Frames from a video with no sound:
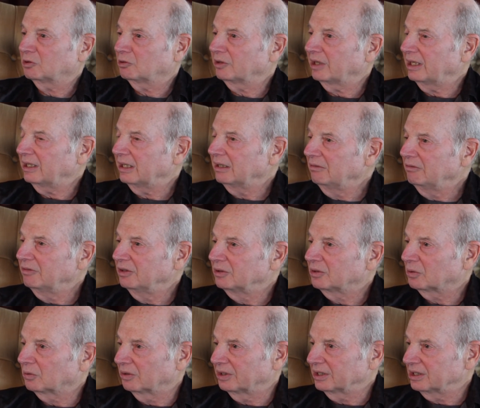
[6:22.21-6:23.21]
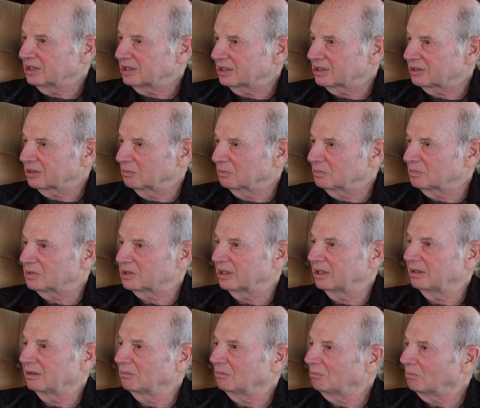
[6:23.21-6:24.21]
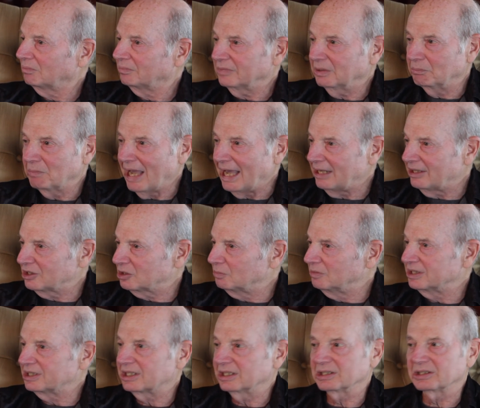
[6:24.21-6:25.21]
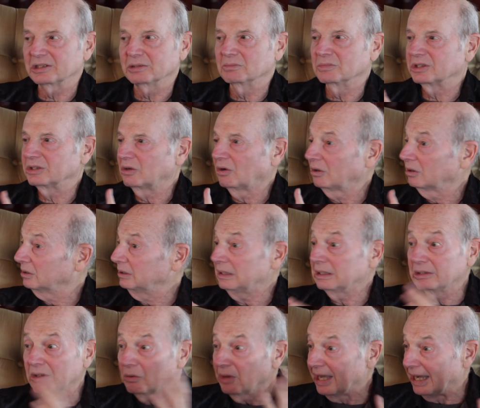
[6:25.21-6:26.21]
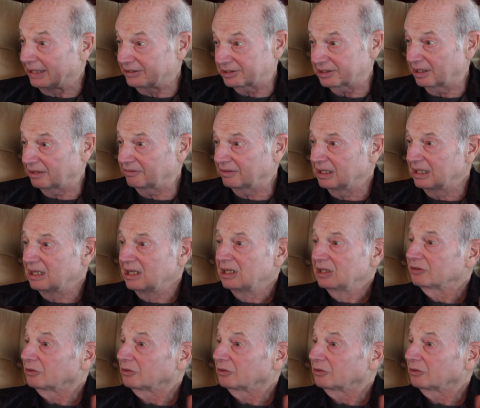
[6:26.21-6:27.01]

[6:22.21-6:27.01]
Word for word: create inventorying systems and management systems right. and all. He doesn't know that stuff. Right.